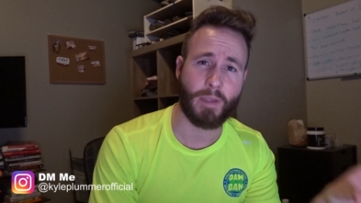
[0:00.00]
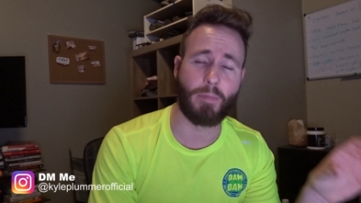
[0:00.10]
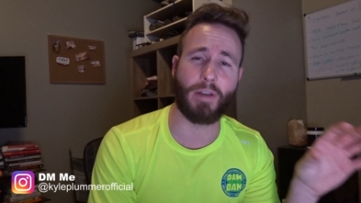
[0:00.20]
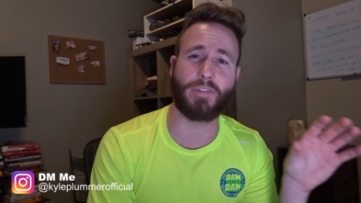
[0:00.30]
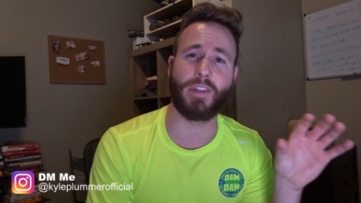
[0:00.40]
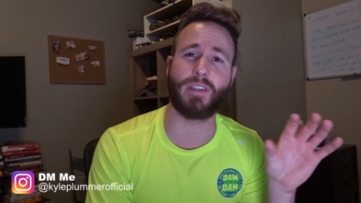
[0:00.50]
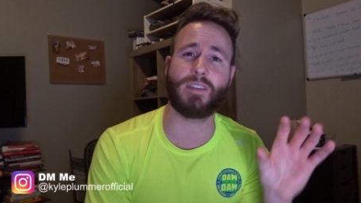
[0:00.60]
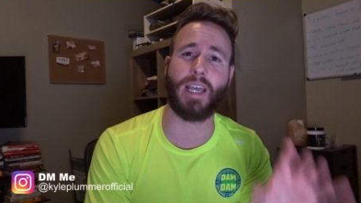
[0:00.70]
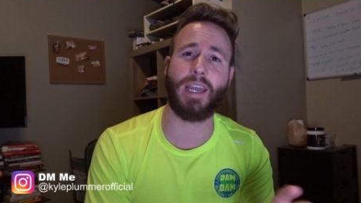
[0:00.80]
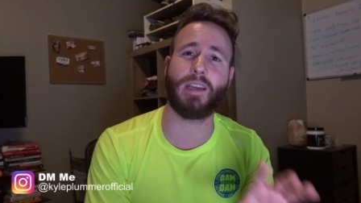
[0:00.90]
but for the
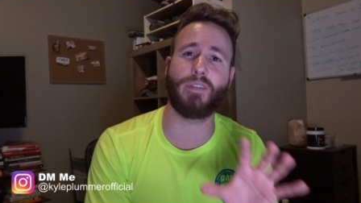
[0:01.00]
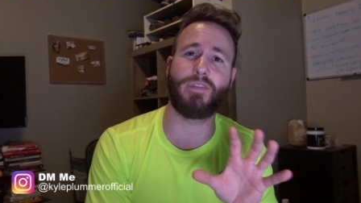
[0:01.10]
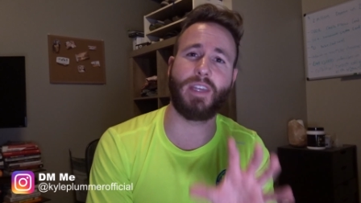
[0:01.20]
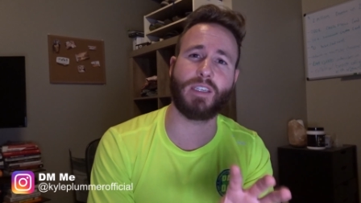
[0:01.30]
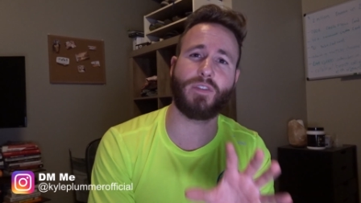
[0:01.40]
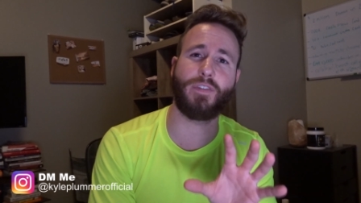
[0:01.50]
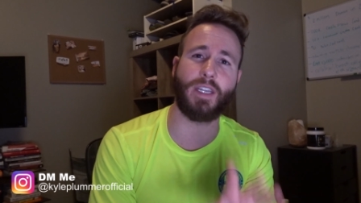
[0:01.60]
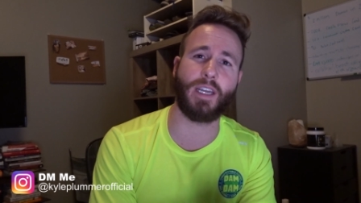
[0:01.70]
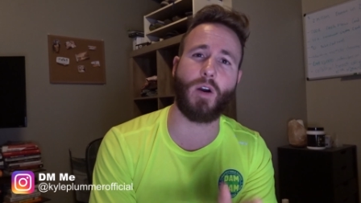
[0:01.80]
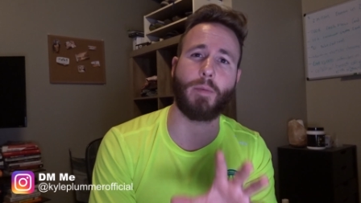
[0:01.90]
sake of this
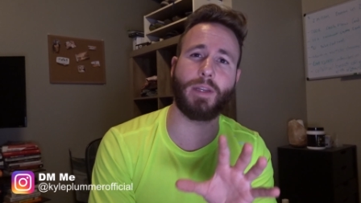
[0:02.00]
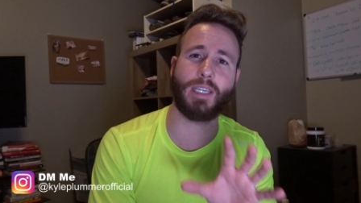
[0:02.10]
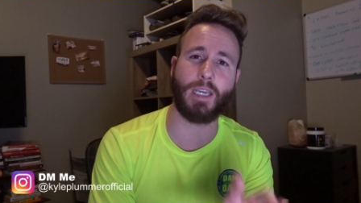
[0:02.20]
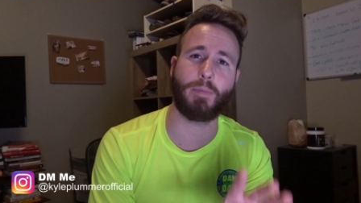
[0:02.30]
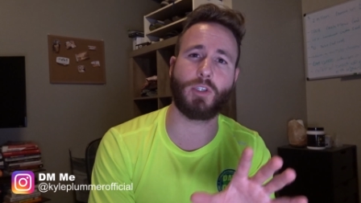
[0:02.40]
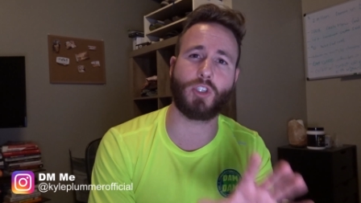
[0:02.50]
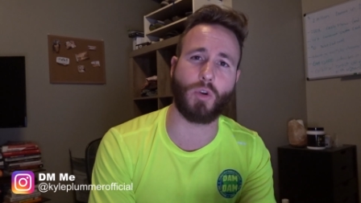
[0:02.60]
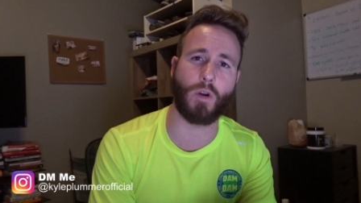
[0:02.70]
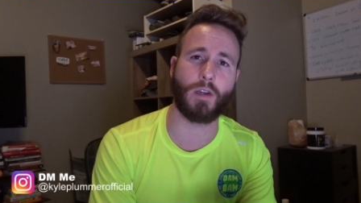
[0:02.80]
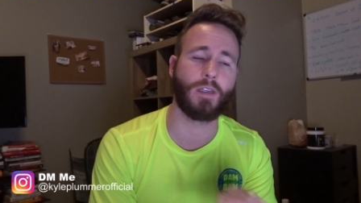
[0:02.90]
video, I'm gonna keep it
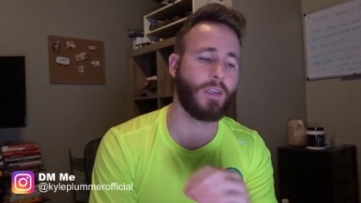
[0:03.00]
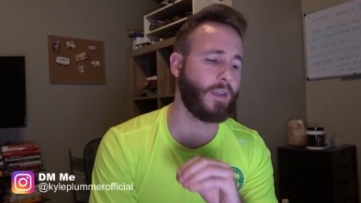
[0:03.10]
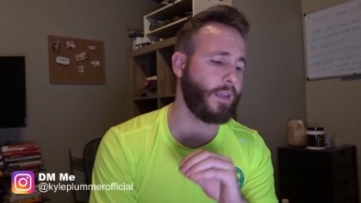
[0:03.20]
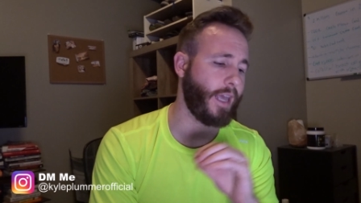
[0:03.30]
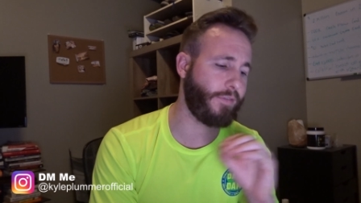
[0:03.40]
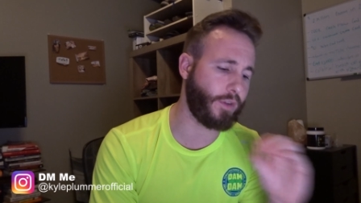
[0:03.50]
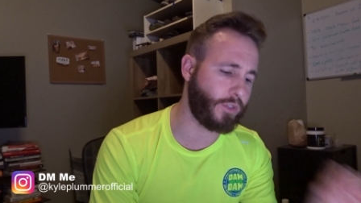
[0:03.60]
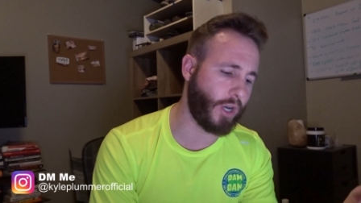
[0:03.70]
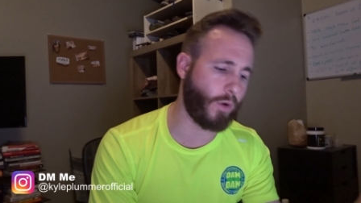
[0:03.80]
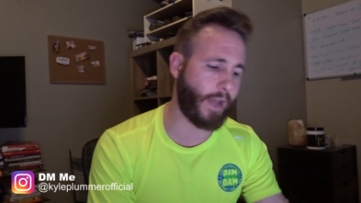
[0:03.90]
short. If you
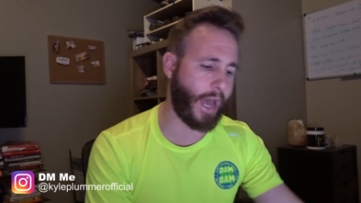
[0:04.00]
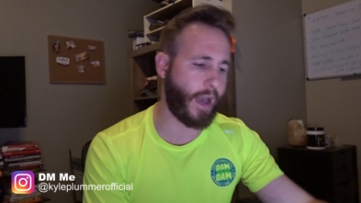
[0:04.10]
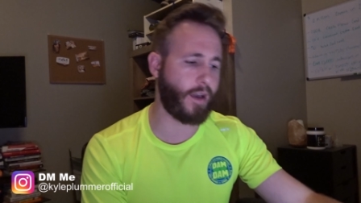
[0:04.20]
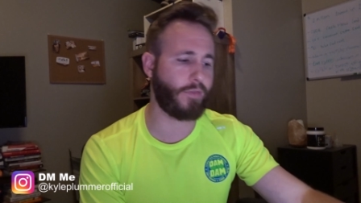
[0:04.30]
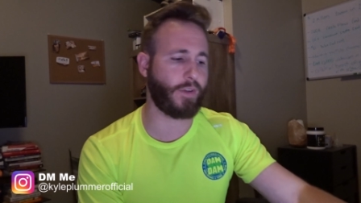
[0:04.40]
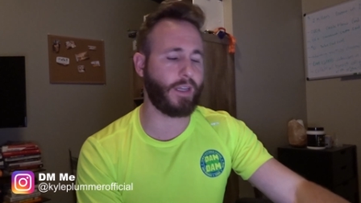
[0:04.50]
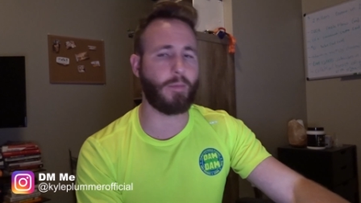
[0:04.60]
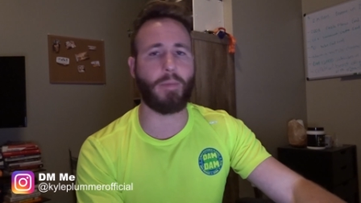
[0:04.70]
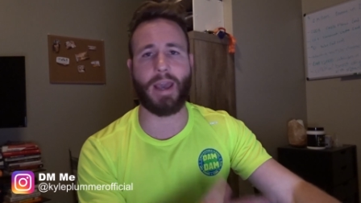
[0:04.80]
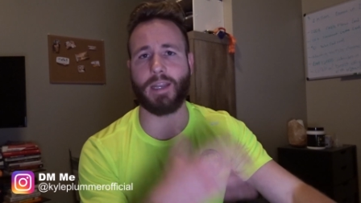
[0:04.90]
don't have an
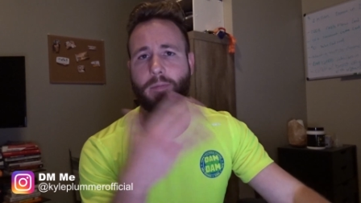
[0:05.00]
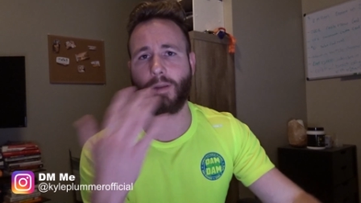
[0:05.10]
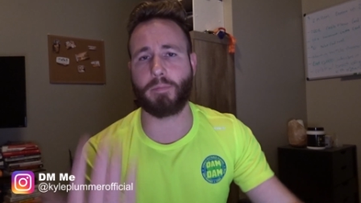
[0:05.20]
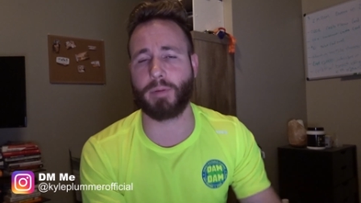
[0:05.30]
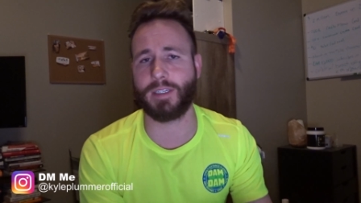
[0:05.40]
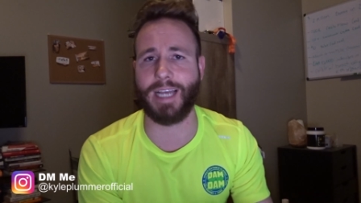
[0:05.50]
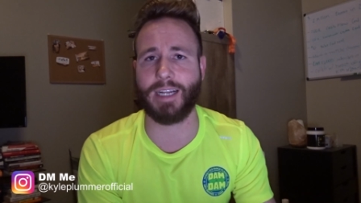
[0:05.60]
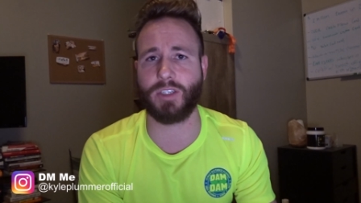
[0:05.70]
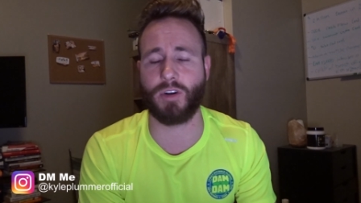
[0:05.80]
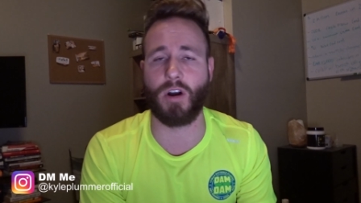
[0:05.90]
abandonment
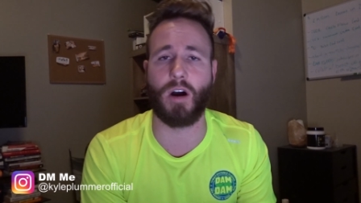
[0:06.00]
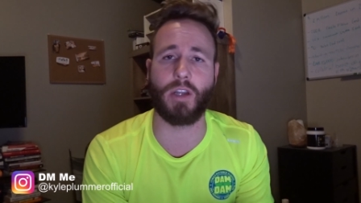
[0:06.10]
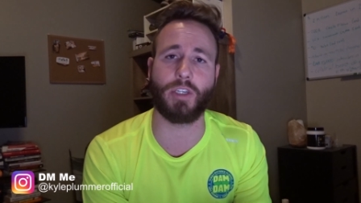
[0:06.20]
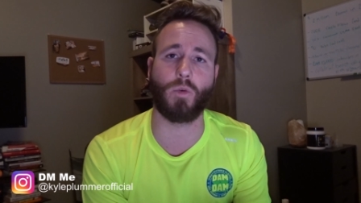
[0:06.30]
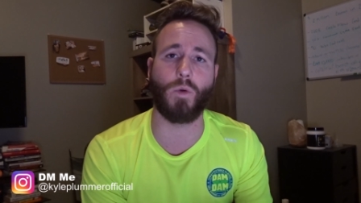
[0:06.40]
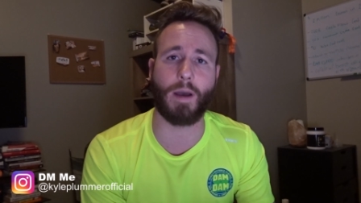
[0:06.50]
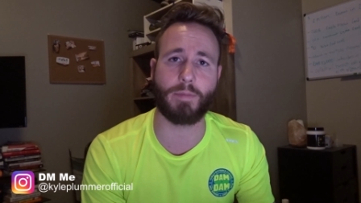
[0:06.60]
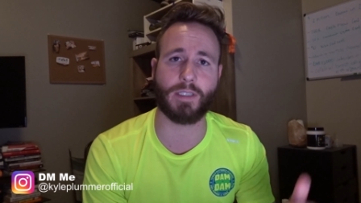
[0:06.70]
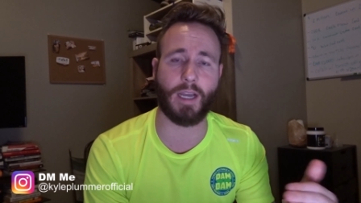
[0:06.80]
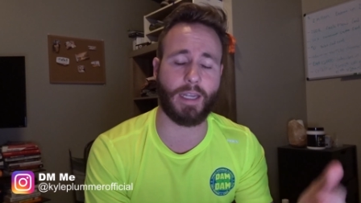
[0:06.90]
protector on your
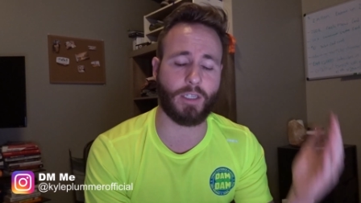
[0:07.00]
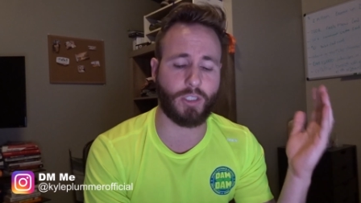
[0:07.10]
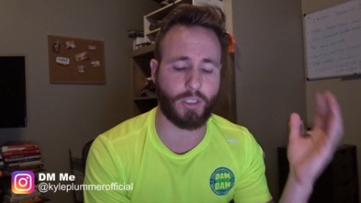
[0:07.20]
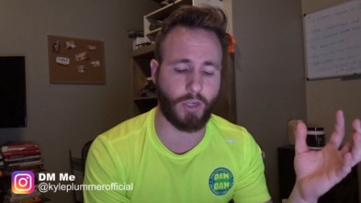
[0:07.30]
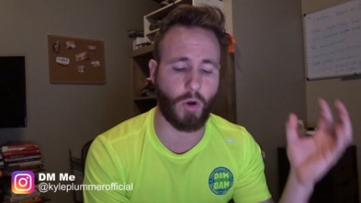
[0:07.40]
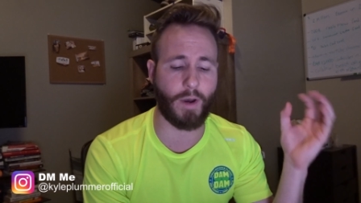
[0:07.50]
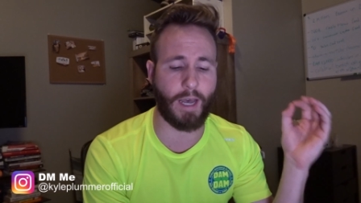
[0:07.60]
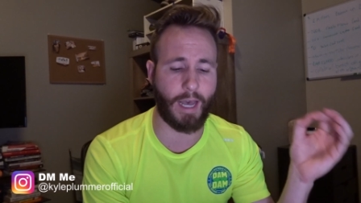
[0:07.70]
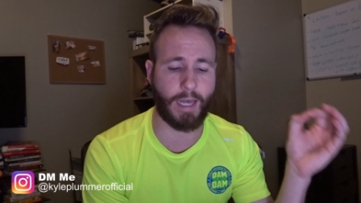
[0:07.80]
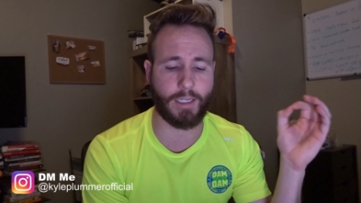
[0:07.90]
website, go
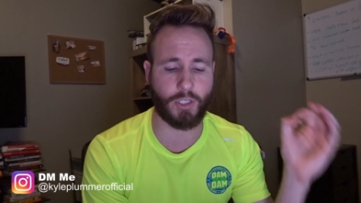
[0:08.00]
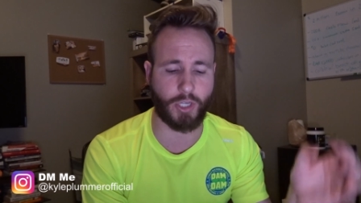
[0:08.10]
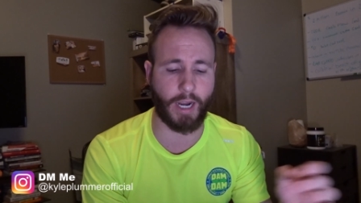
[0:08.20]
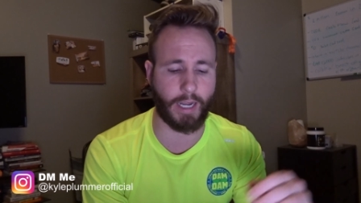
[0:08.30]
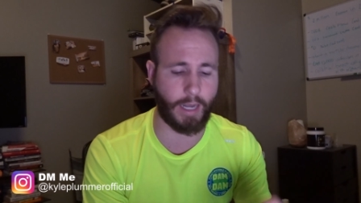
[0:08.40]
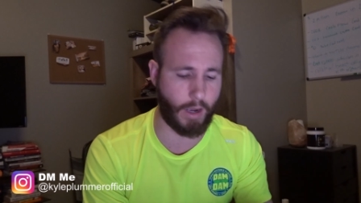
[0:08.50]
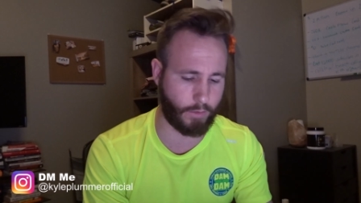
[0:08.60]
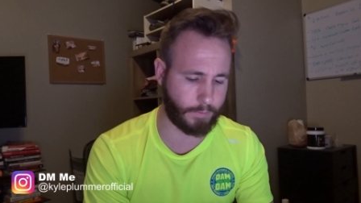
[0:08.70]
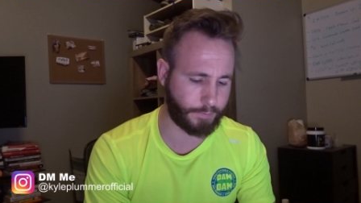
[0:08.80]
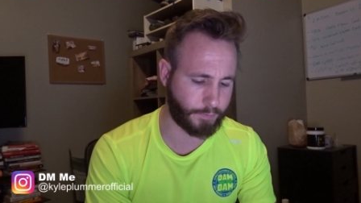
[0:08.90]
ahead and check it out.